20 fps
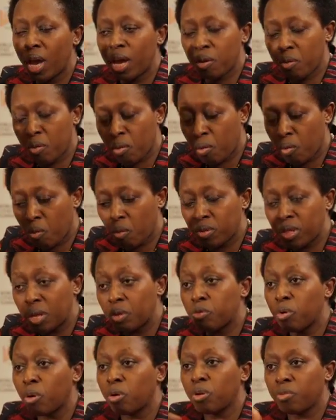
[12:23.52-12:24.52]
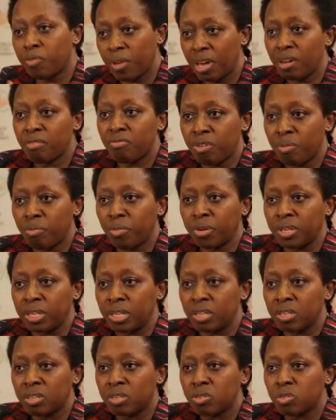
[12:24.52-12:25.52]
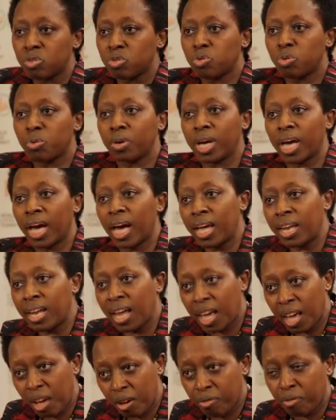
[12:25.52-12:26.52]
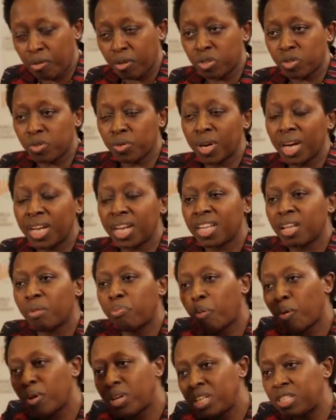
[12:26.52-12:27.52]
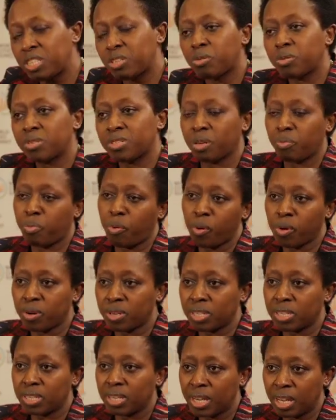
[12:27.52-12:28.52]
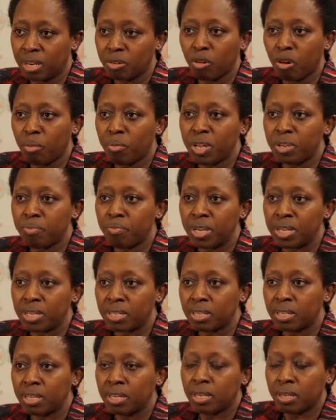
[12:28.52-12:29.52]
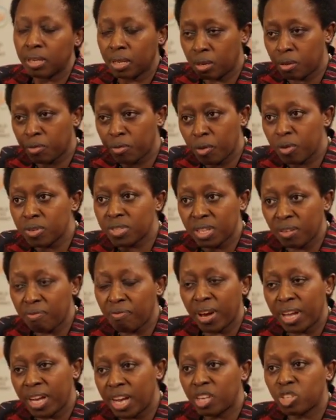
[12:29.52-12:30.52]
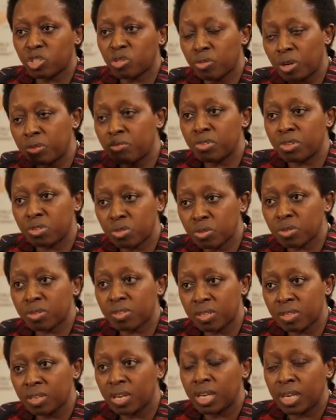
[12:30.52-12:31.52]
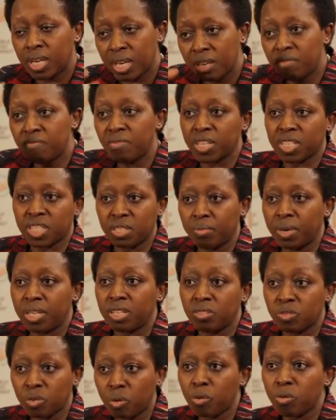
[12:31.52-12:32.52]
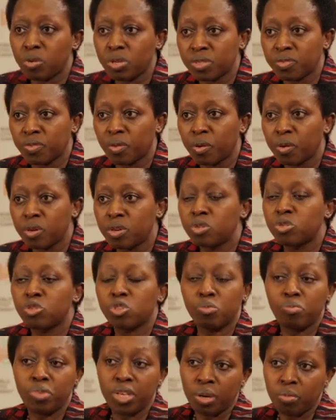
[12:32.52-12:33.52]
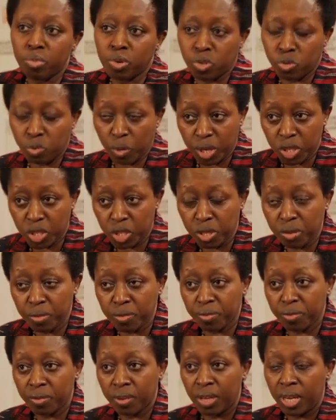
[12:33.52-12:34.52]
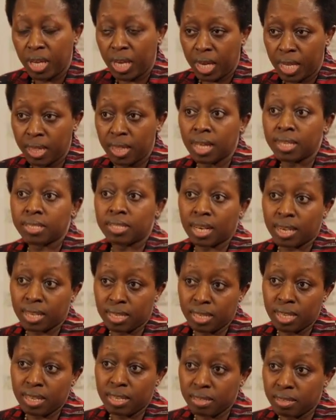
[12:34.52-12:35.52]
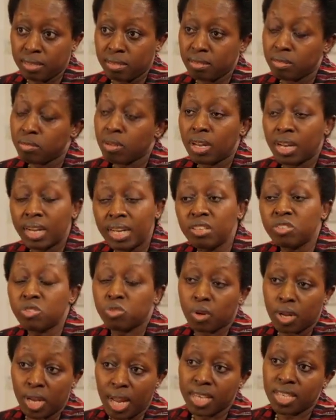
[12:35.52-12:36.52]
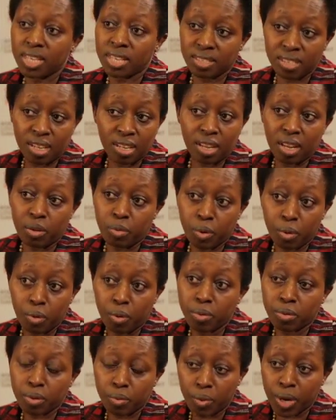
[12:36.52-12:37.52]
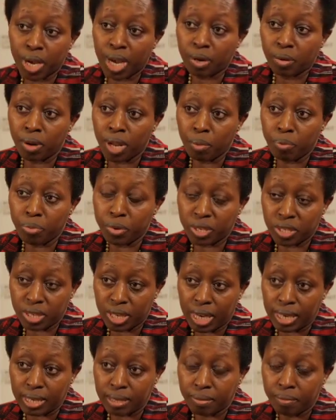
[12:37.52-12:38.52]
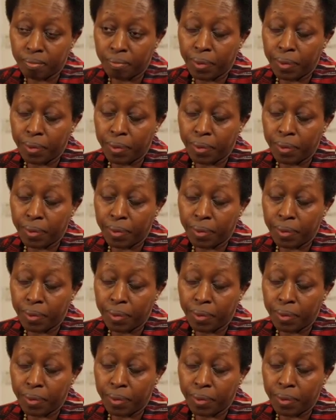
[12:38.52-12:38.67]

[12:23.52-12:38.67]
the role of everybody to garner effort, to garner the political support and commitment, and of course the financial and resource investment it calls for to be able to achieve the success, at least to a large extent that we can all appreciate.